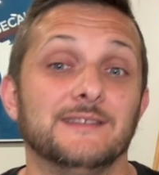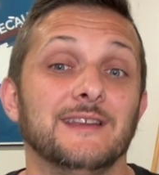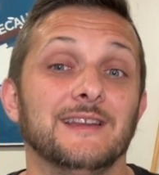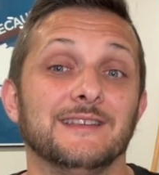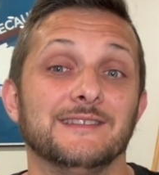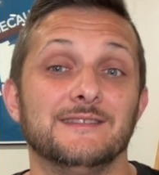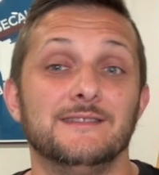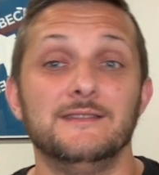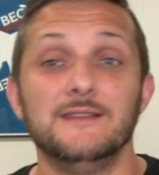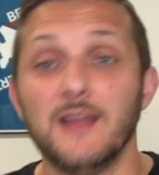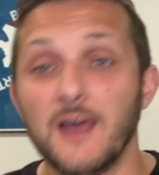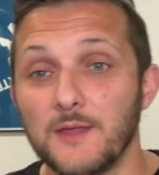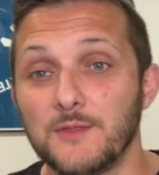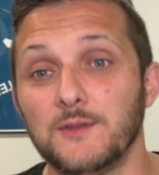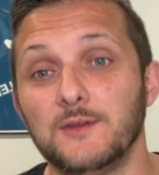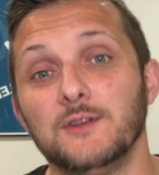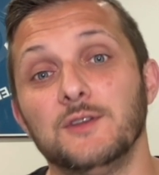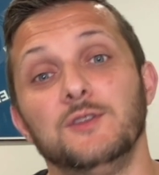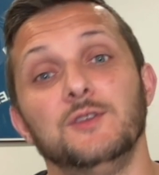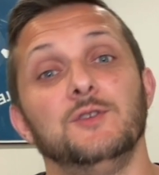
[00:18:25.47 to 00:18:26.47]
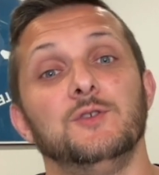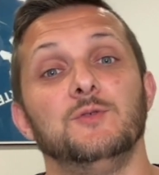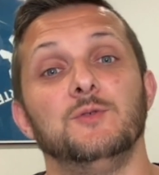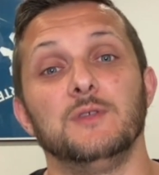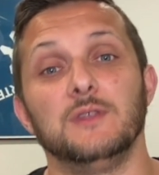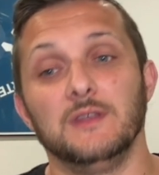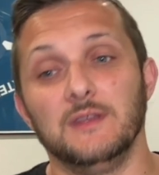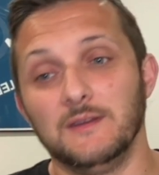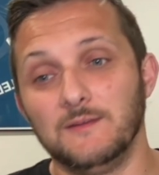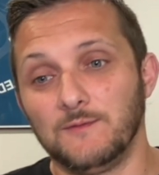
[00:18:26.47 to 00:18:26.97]
It has nothing to do
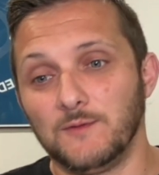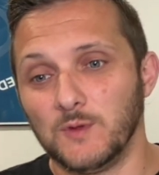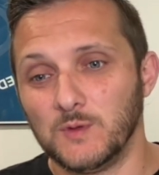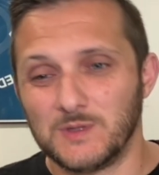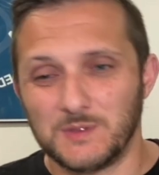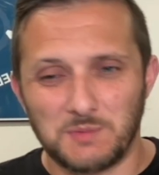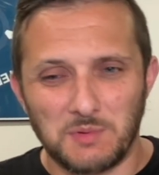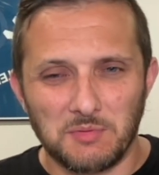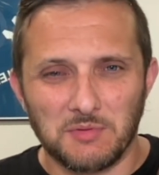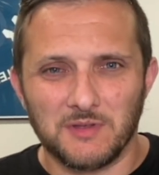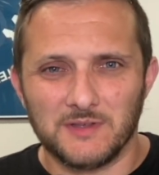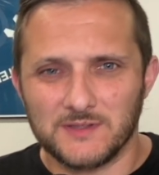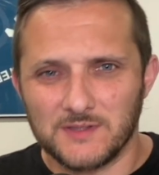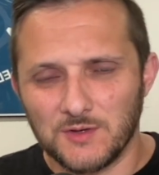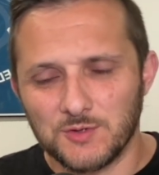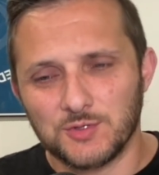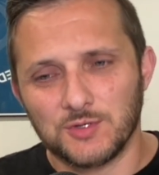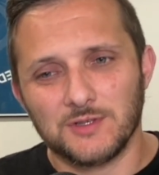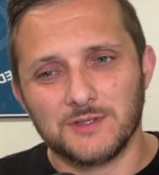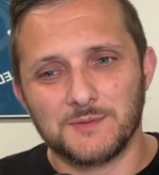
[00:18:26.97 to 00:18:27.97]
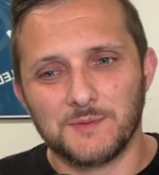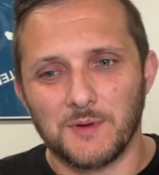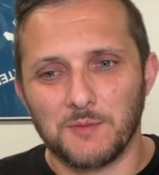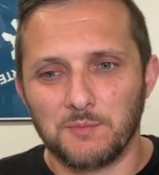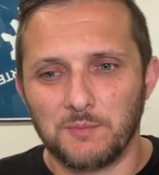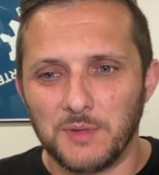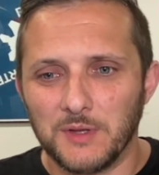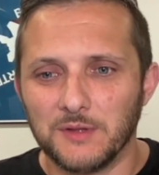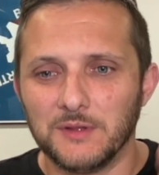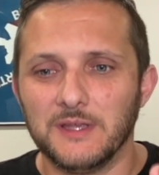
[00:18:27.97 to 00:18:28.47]
with influencing people on social. It's
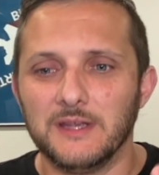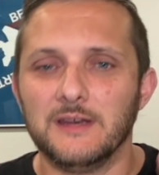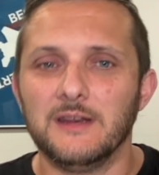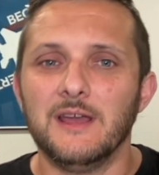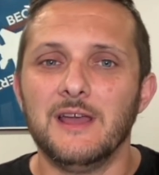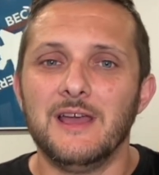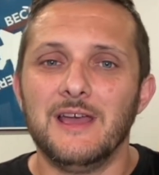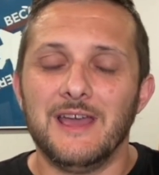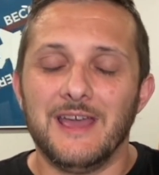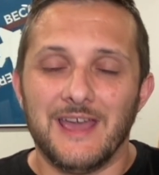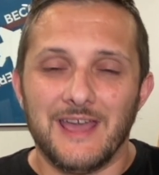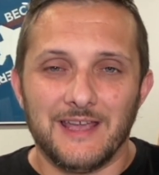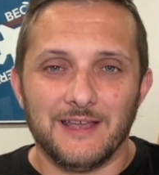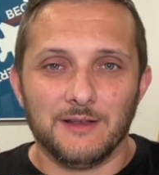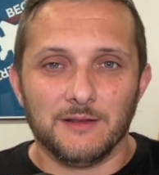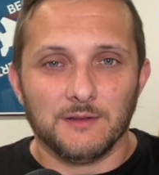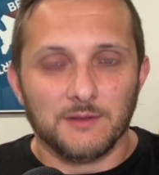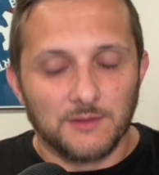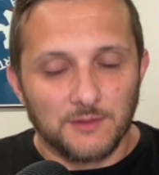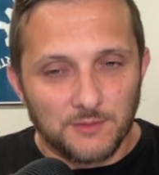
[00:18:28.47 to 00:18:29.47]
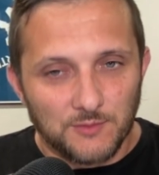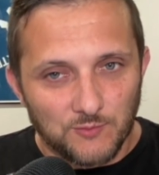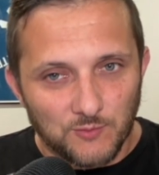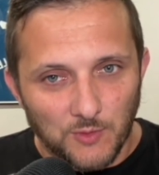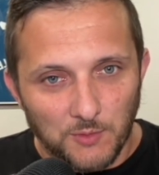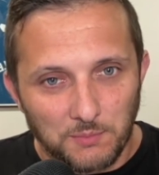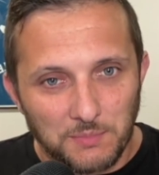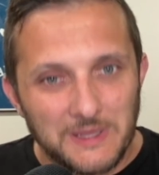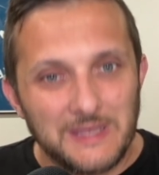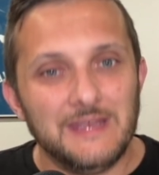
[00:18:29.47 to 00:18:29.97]
about building a
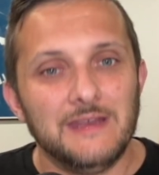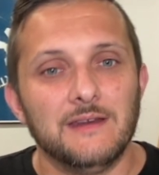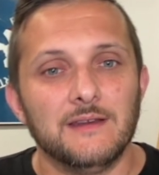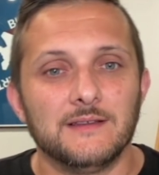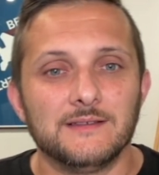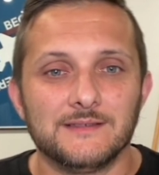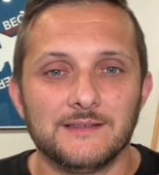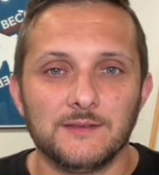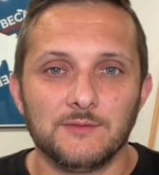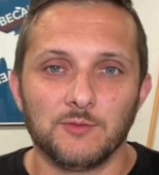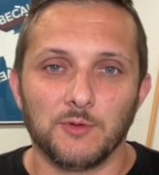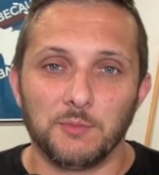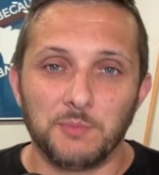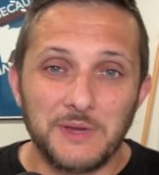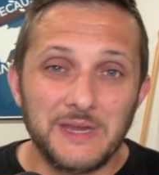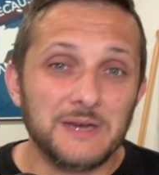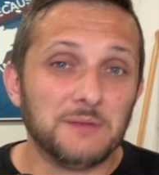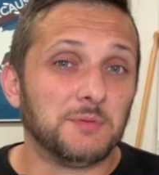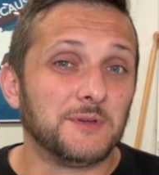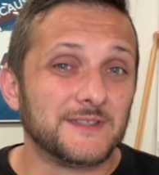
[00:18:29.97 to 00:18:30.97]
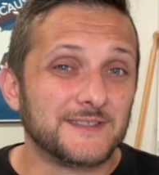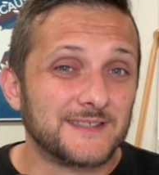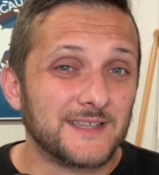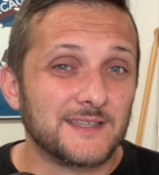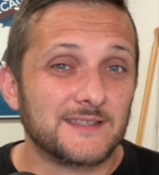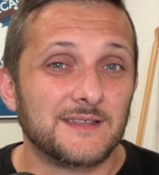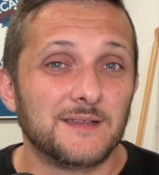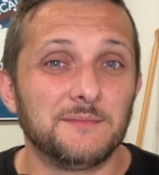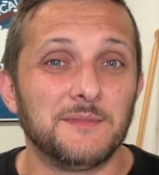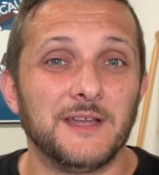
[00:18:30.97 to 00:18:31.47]
repeatable
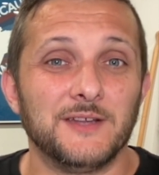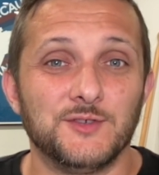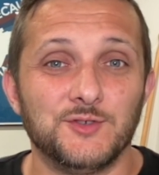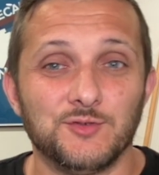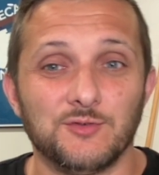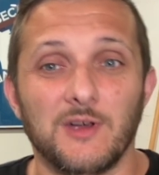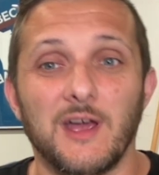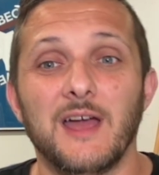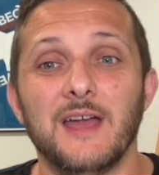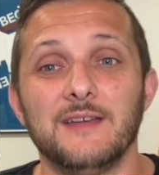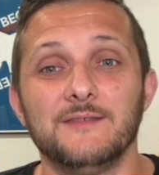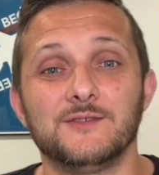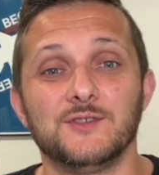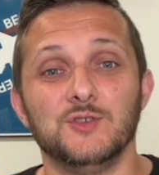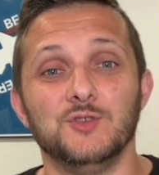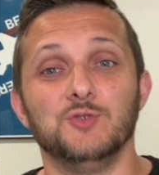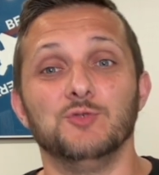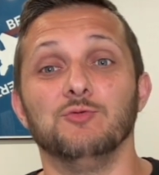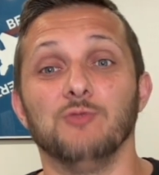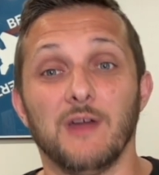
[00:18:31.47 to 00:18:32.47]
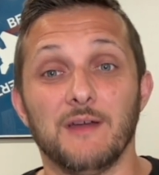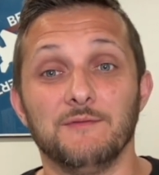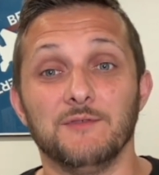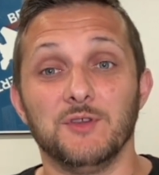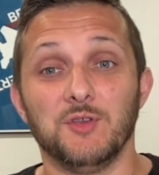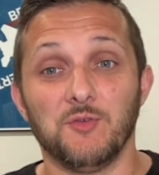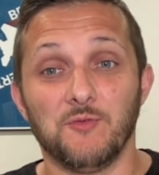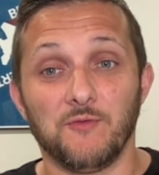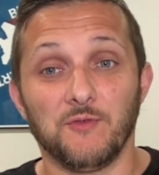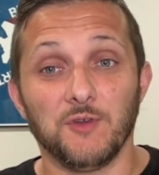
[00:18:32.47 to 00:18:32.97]
system that drives new
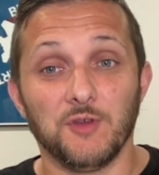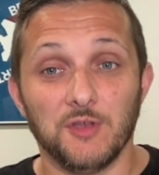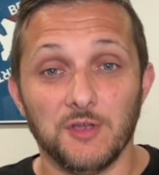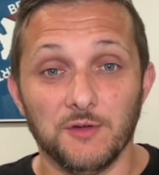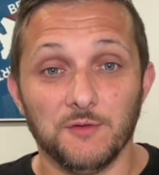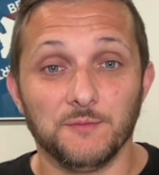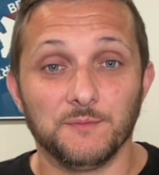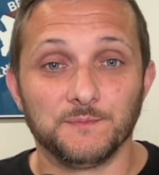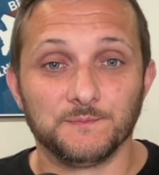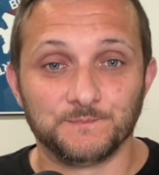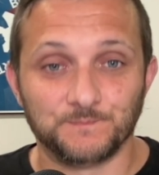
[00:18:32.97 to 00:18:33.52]
revenue for you.